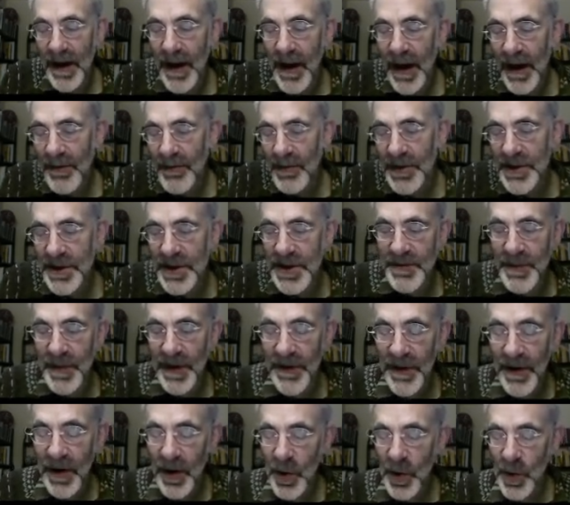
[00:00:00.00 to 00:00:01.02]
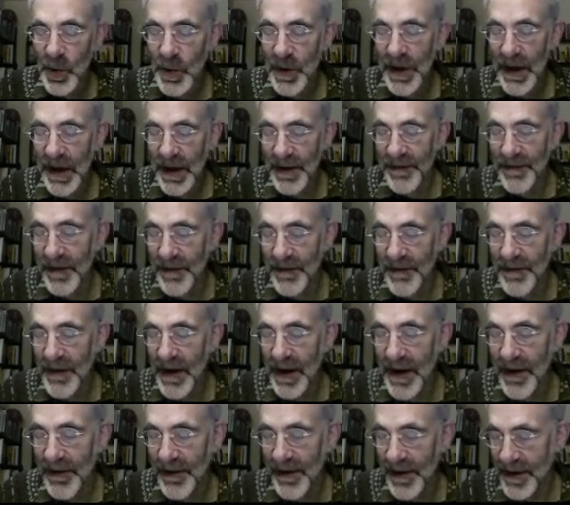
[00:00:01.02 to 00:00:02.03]
I would just be the whole ring of
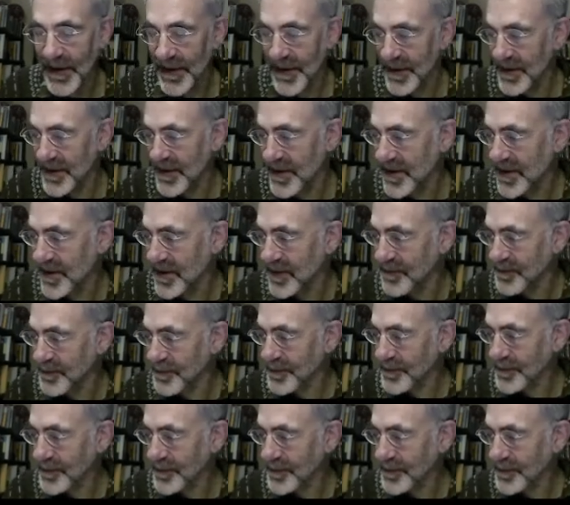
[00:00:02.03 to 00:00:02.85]
invariants.